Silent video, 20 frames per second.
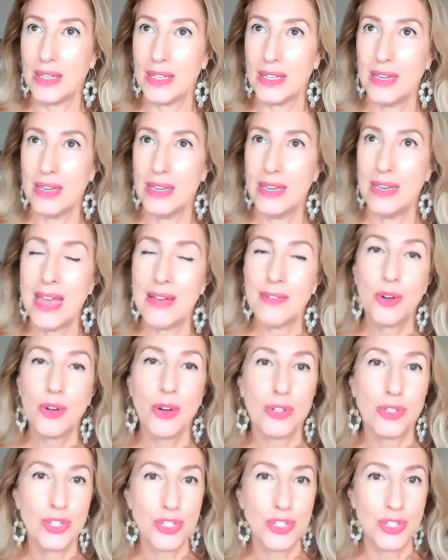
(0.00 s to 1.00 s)
never
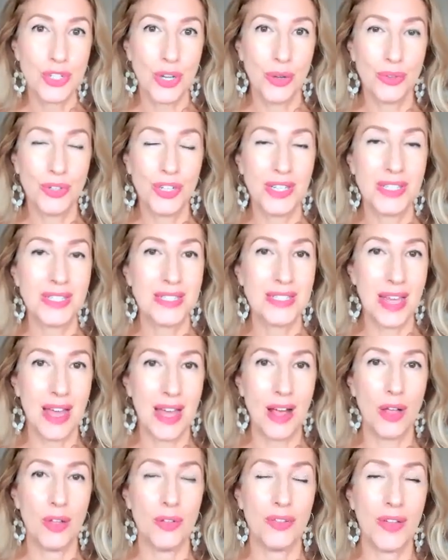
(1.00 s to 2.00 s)
got shown
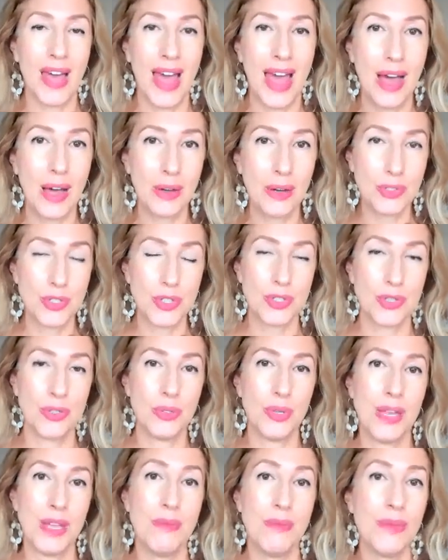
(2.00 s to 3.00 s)
herself how
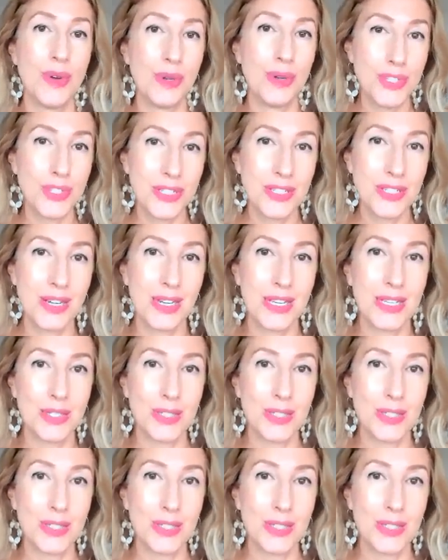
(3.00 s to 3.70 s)
to emotionally